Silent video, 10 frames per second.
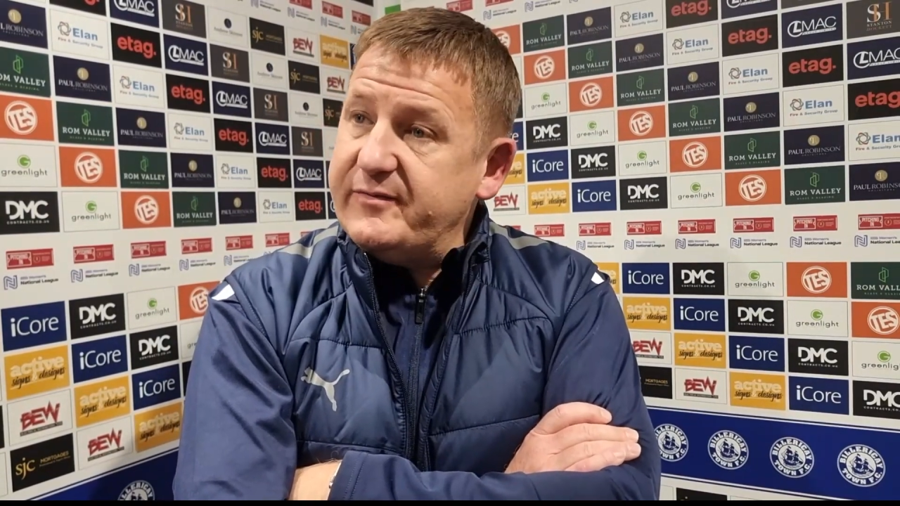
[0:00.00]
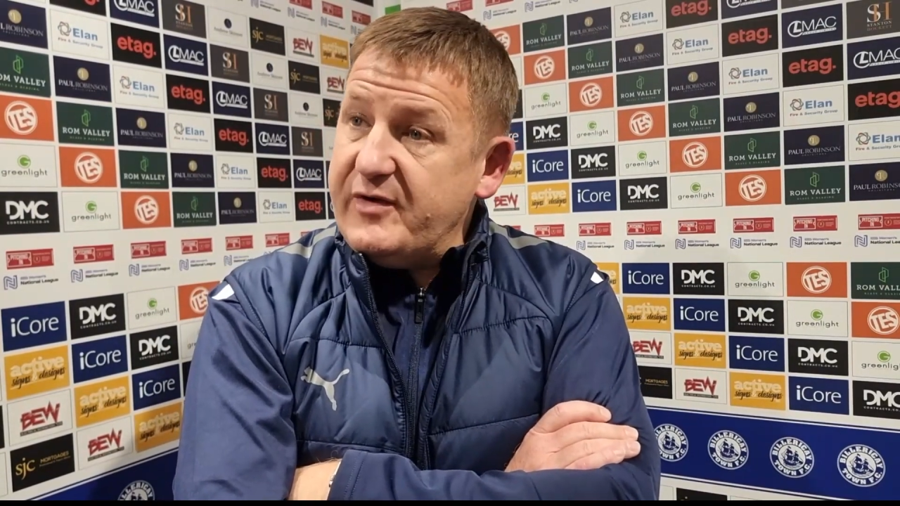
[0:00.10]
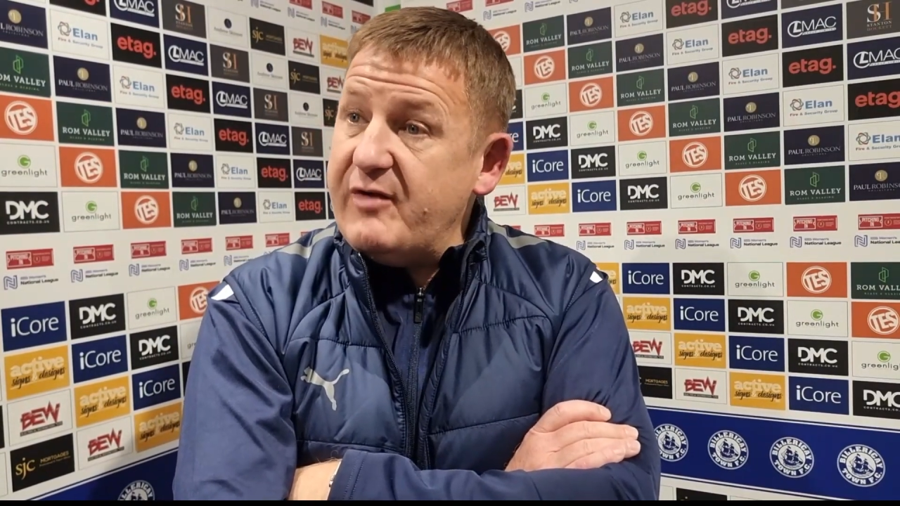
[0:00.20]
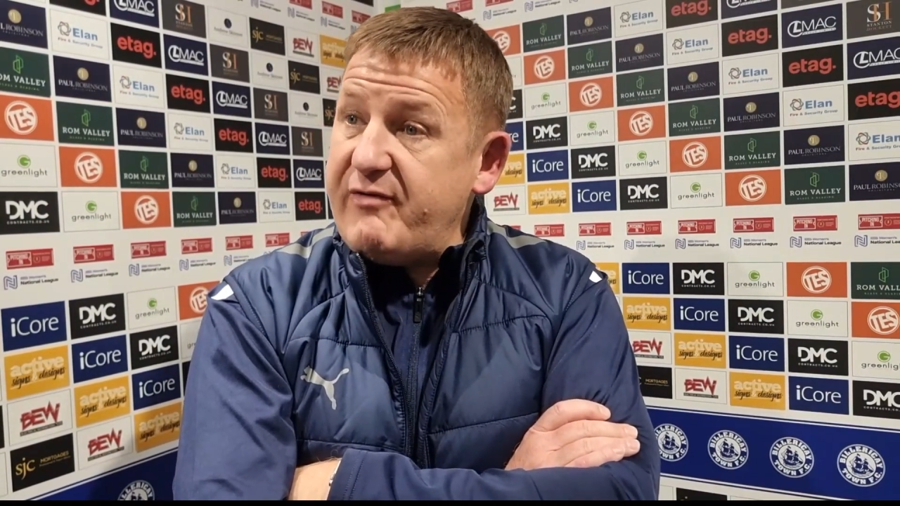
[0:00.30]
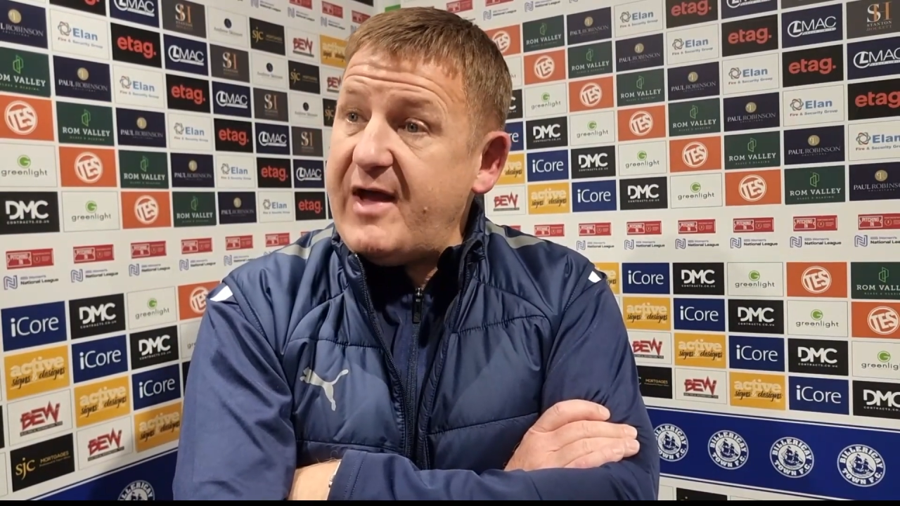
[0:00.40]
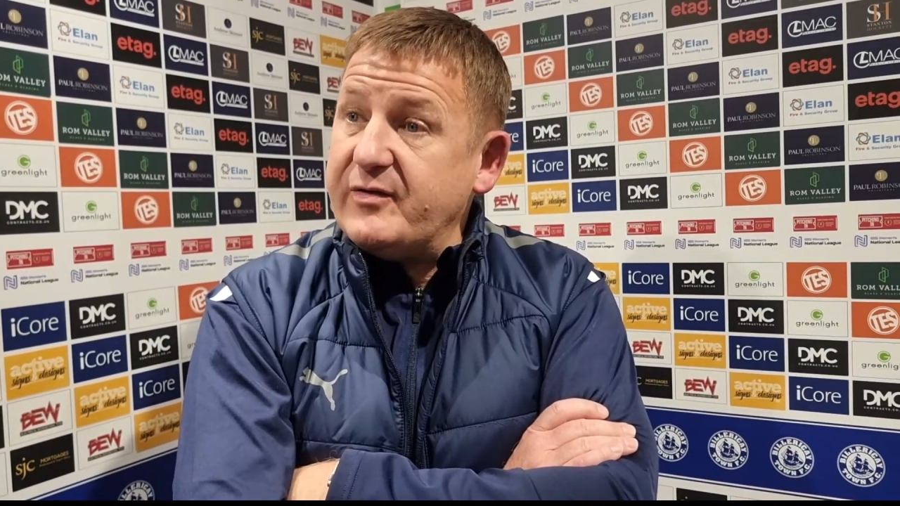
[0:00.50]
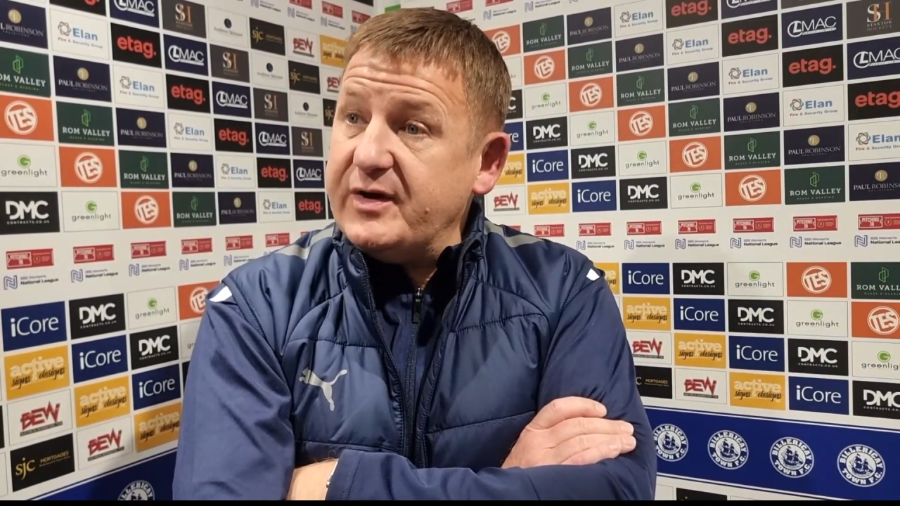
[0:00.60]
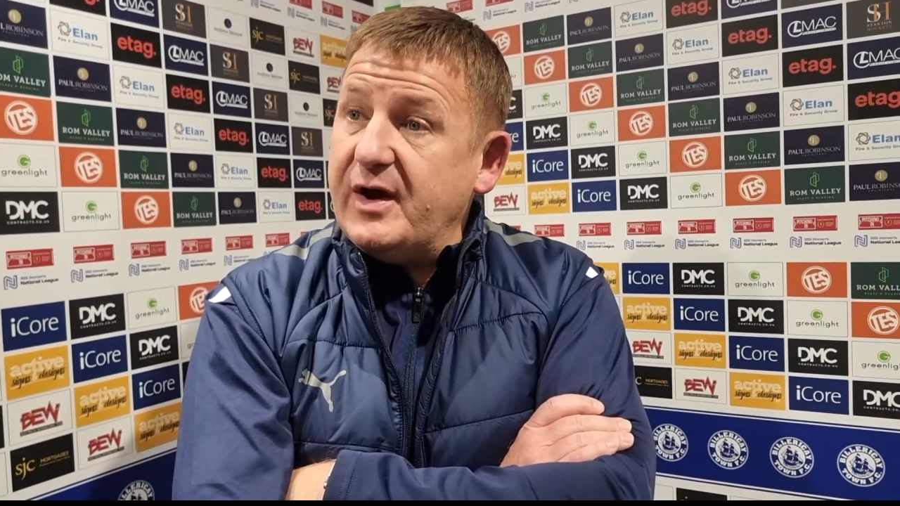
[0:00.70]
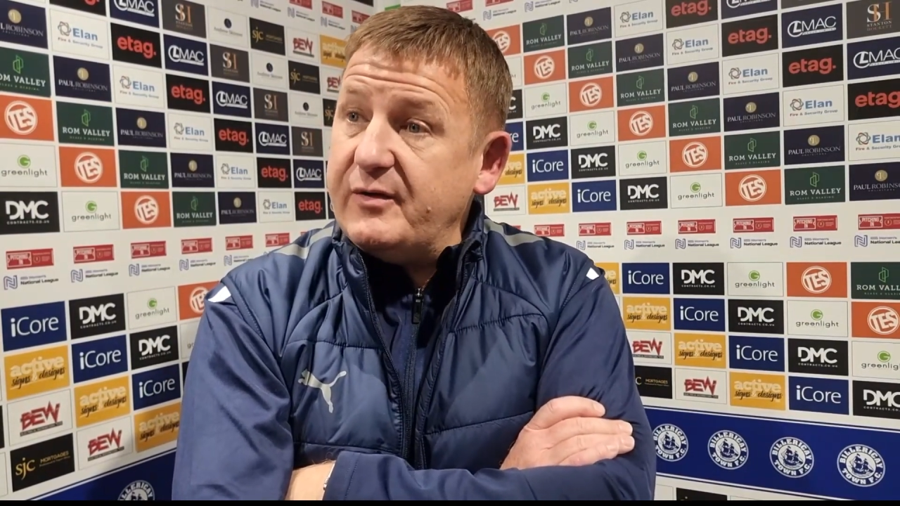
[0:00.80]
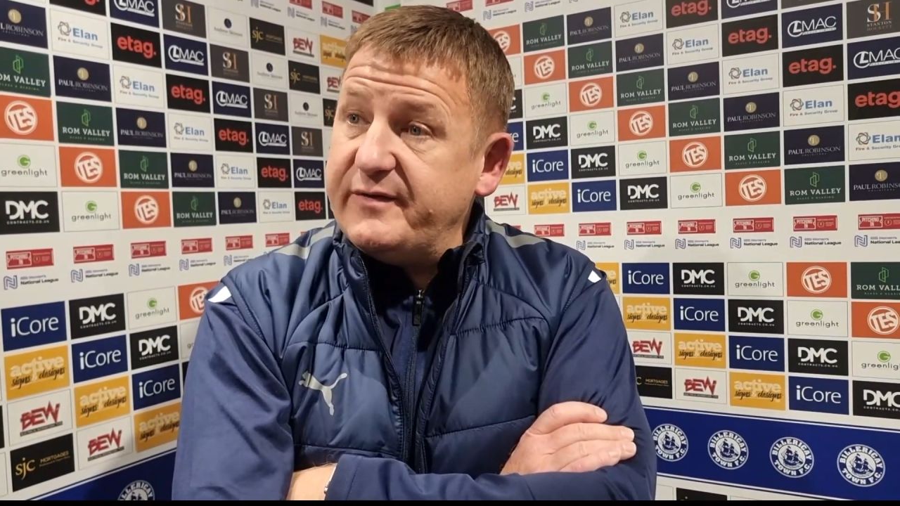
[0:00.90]
around
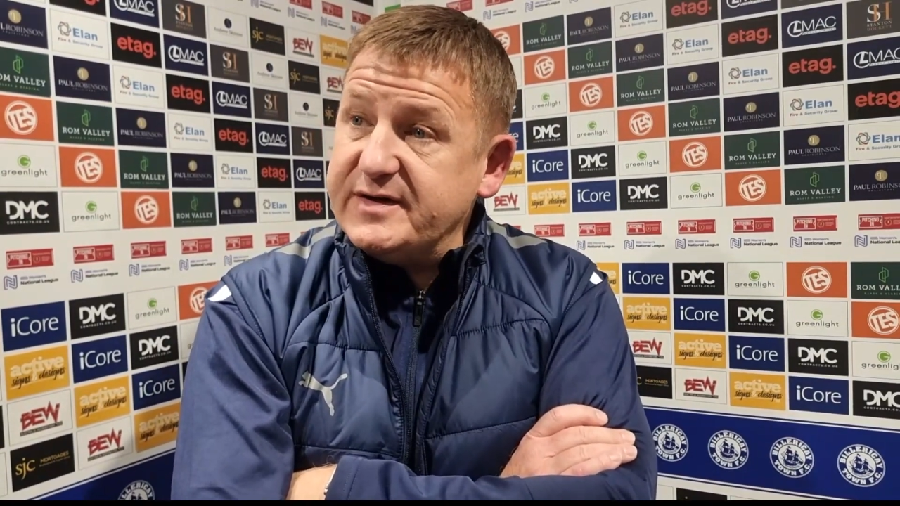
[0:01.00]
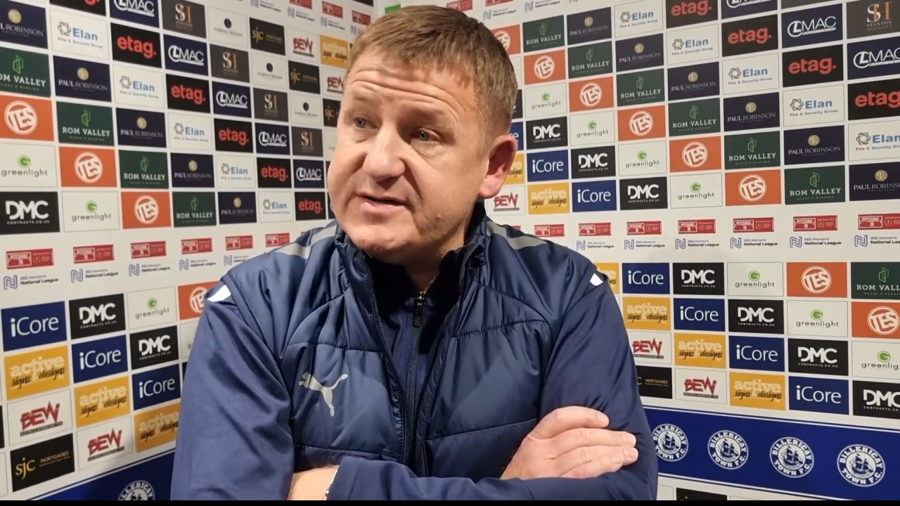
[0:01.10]
and over.